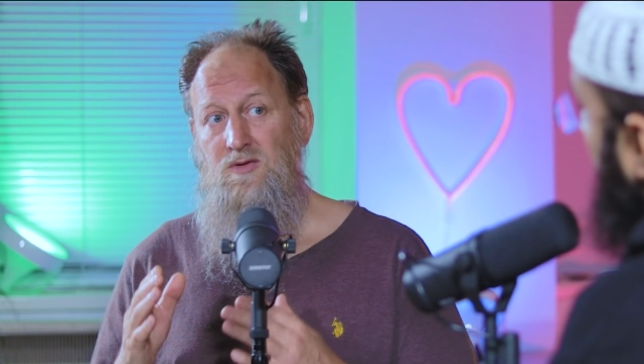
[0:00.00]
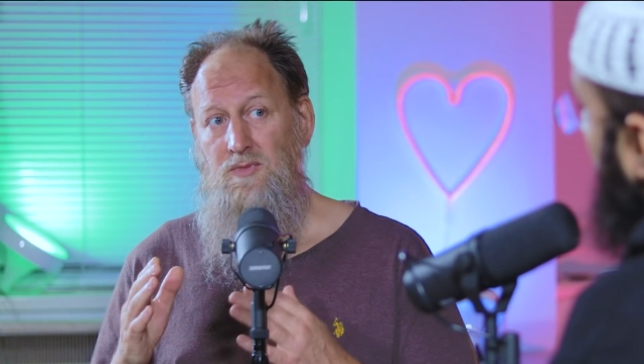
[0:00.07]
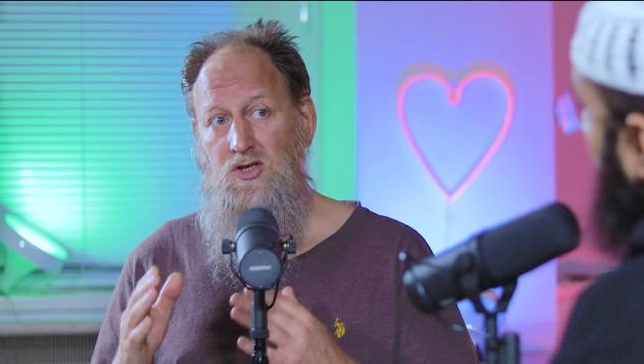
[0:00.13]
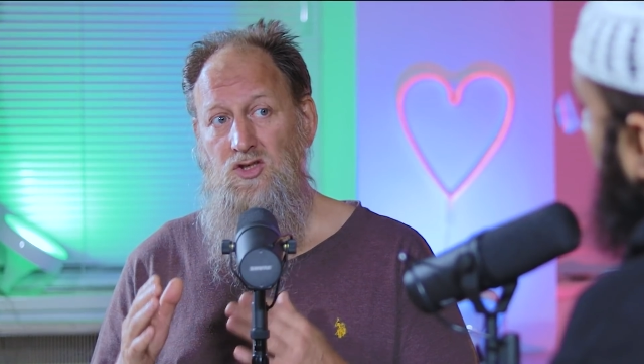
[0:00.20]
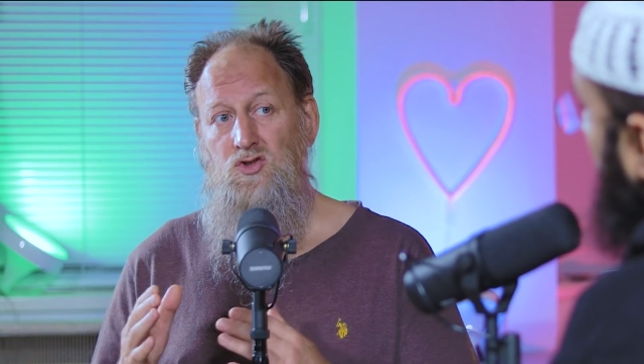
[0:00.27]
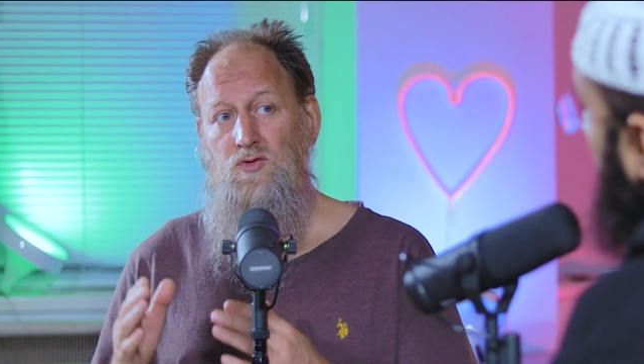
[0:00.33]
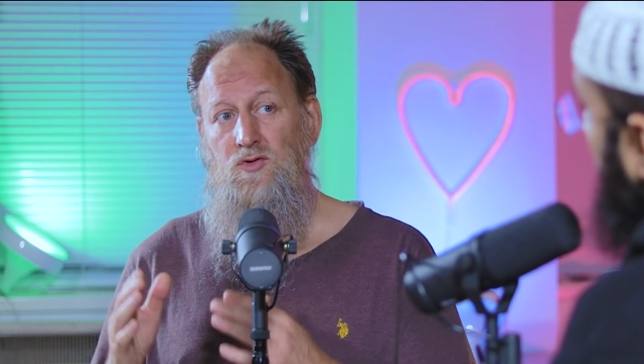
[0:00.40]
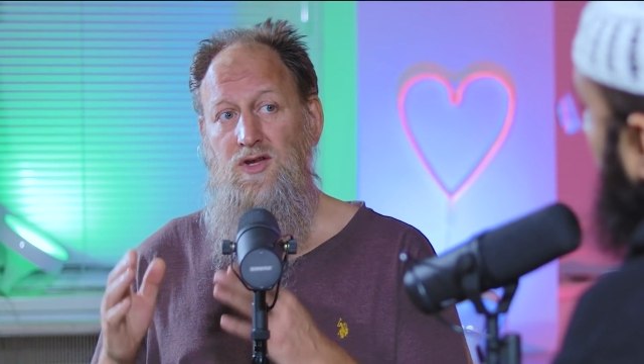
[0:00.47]
to
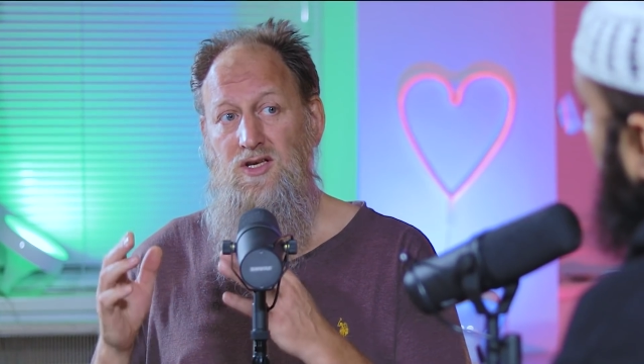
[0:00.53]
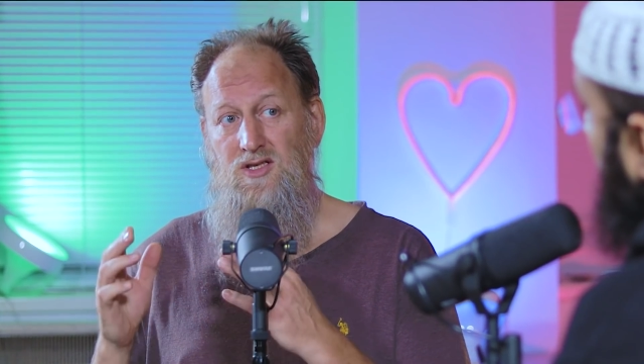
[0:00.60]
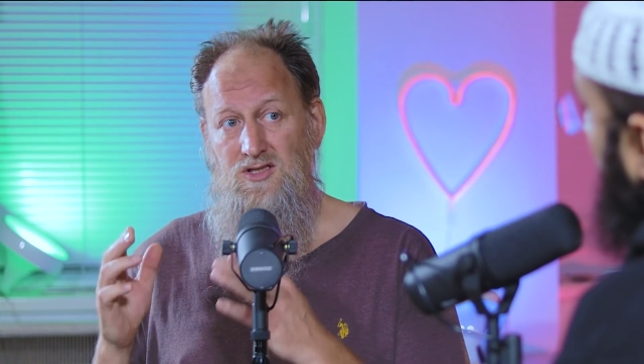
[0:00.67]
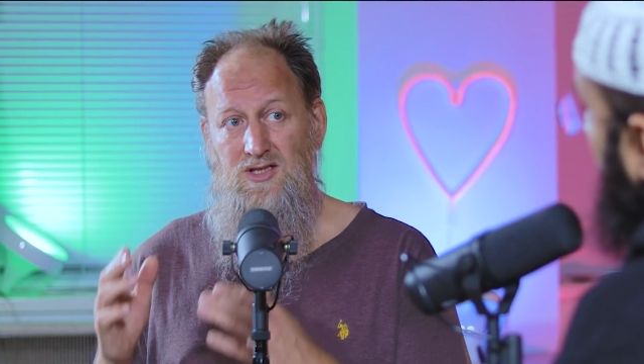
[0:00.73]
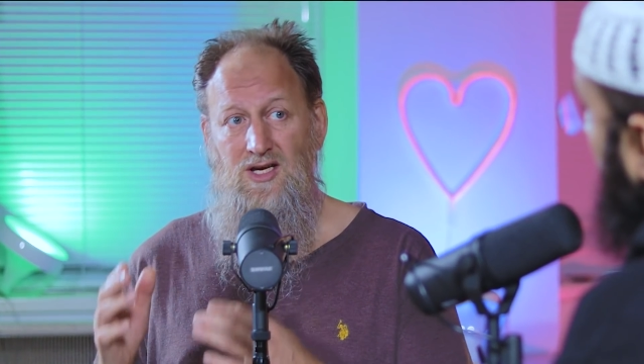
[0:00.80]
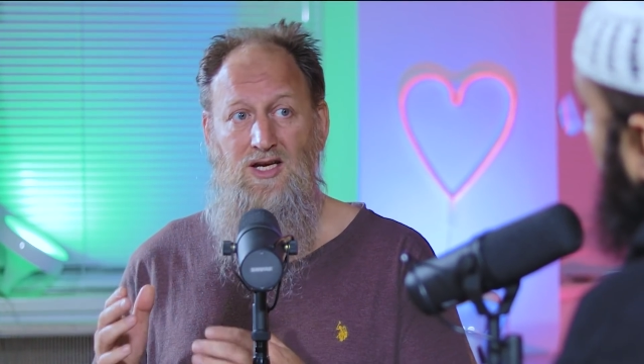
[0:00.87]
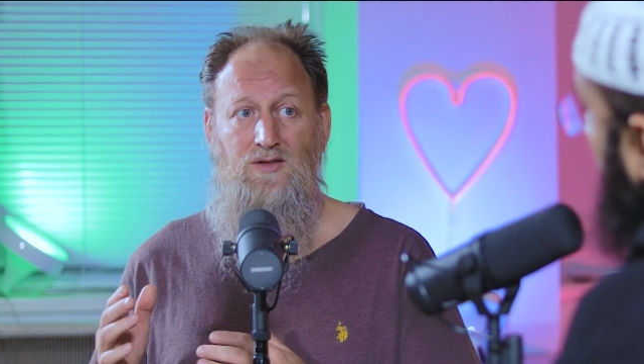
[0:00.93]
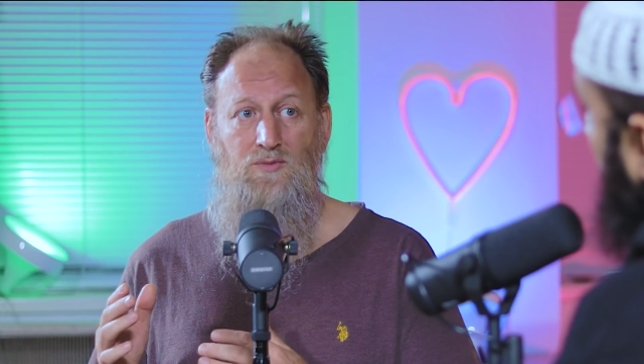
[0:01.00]
make sure they
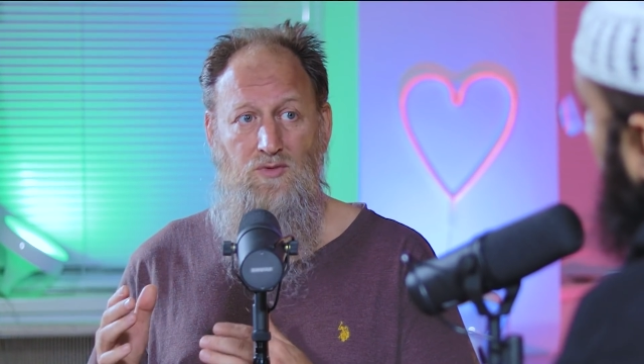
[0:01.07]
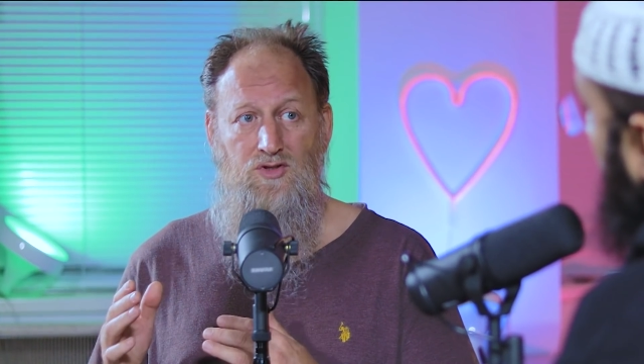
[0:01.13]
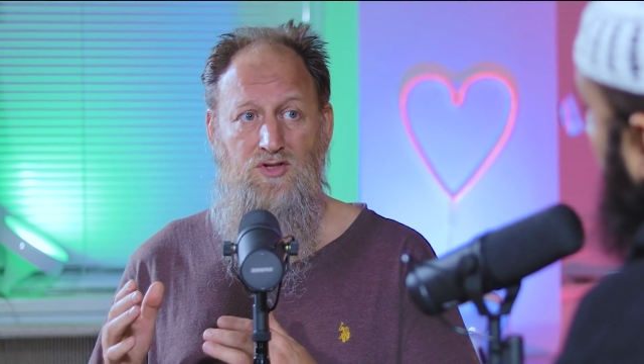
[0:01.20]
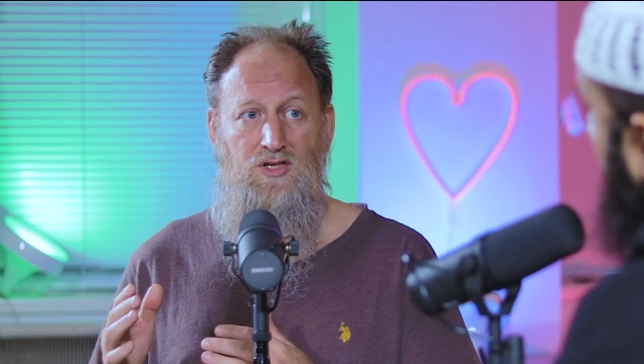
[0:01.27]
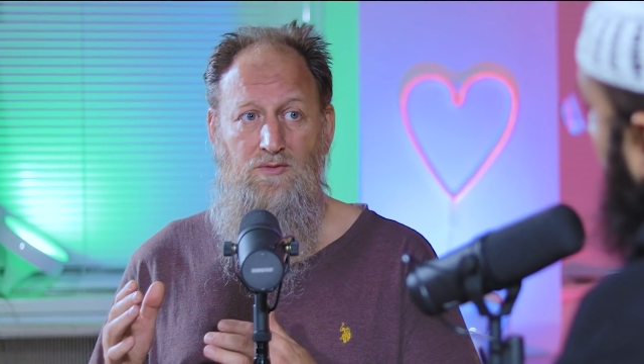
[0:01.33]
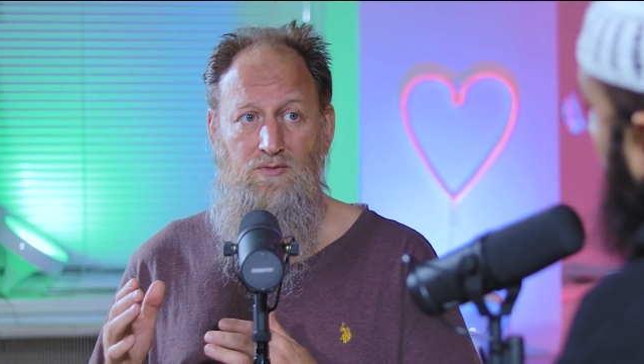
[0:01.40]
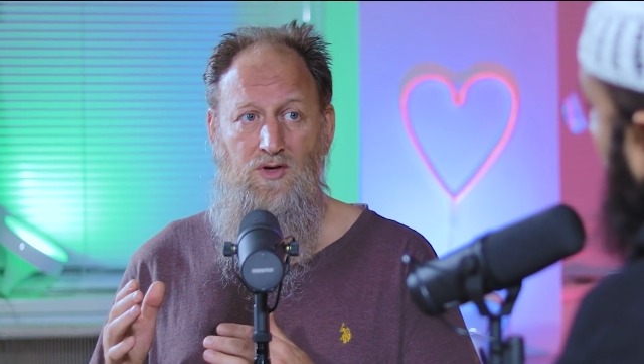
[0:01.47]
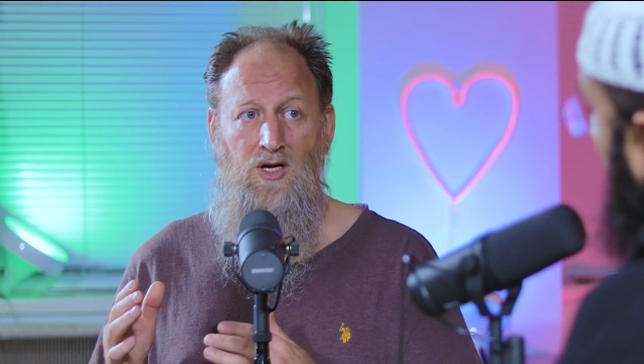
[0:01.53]
stayed
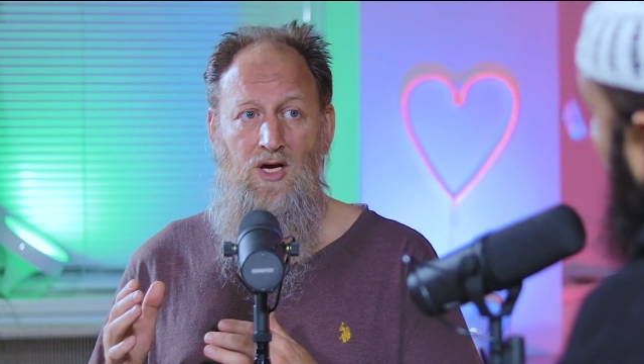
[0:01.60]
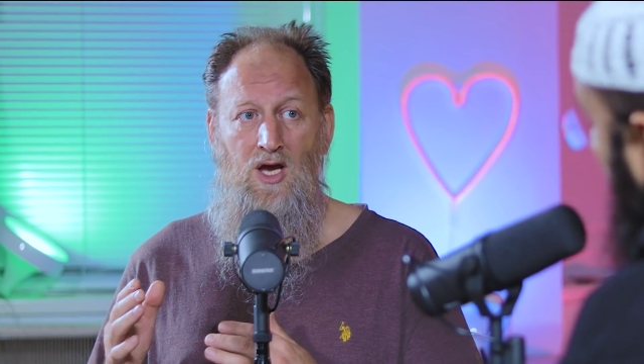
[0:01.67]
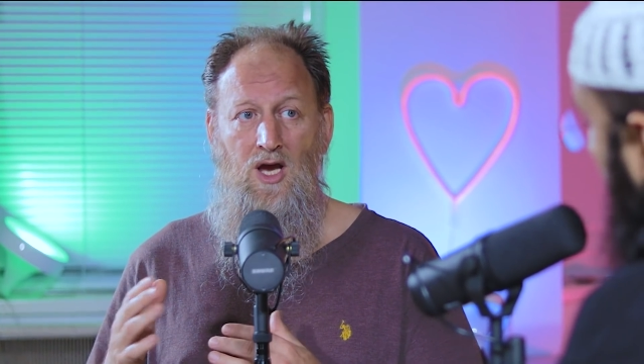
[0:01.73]
Muslim.